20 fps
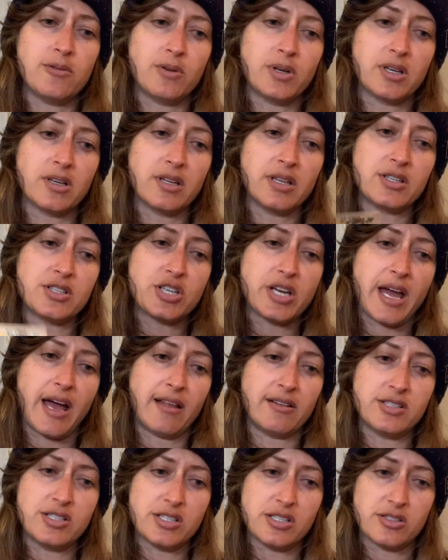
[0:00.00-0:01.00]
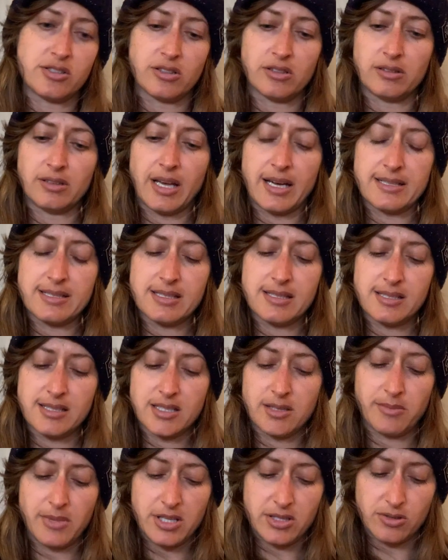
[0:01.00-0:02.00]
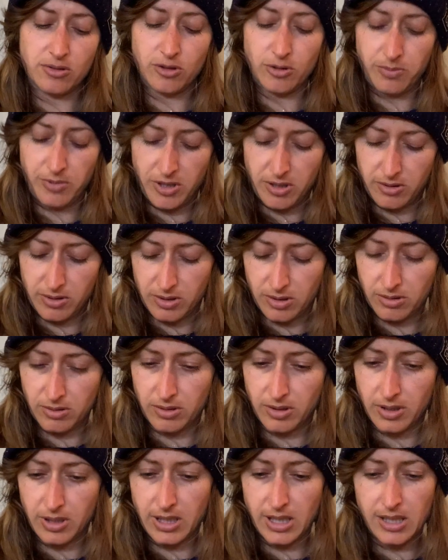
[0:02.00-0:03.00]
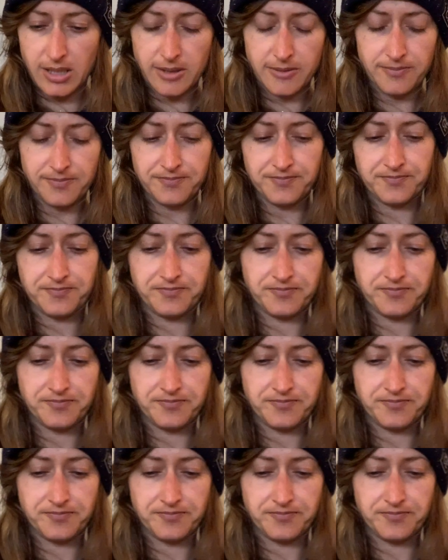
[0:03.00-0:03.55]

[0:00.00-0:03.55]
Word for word: what are the challenges or lessons that my Scorpios are learning?